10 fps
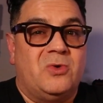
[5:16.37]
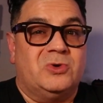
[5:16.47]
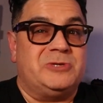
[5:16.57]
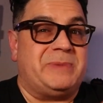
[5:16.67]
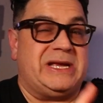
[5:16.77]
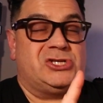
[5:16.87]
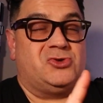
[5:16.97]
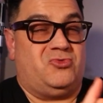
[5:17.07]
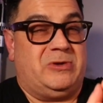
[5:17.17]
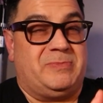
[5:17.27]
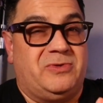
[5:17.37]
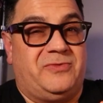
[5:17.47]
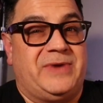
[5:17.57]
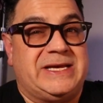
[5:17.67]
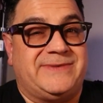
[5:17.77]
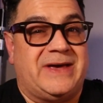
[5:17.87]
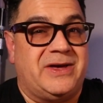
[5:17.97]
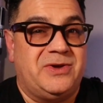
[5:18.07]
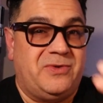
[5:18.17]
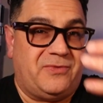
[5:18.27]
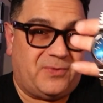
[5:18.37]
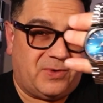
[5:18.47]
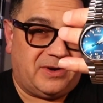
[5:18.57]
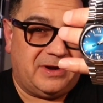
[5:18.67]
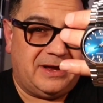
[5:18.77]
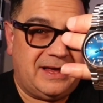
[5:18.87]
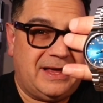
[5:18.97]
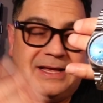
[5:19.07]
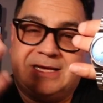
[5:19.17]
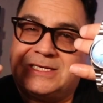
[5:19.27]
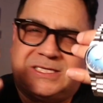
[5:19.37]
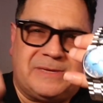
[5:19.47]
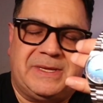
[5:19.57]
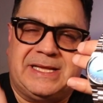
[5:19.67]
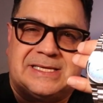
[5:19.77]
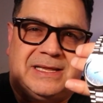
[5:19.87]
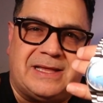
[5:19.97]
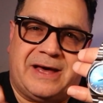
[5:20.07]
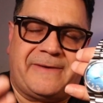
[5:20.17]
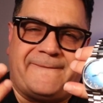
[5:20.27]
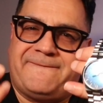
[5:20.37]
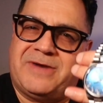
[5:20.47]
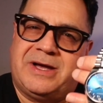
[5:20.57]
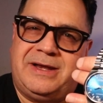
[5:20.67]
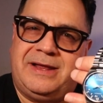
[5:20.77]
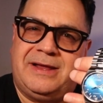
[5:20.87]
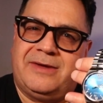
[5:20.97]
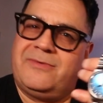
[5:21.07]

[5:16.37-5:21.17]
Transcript: Would you pay triple face value for something that's a lot of fun?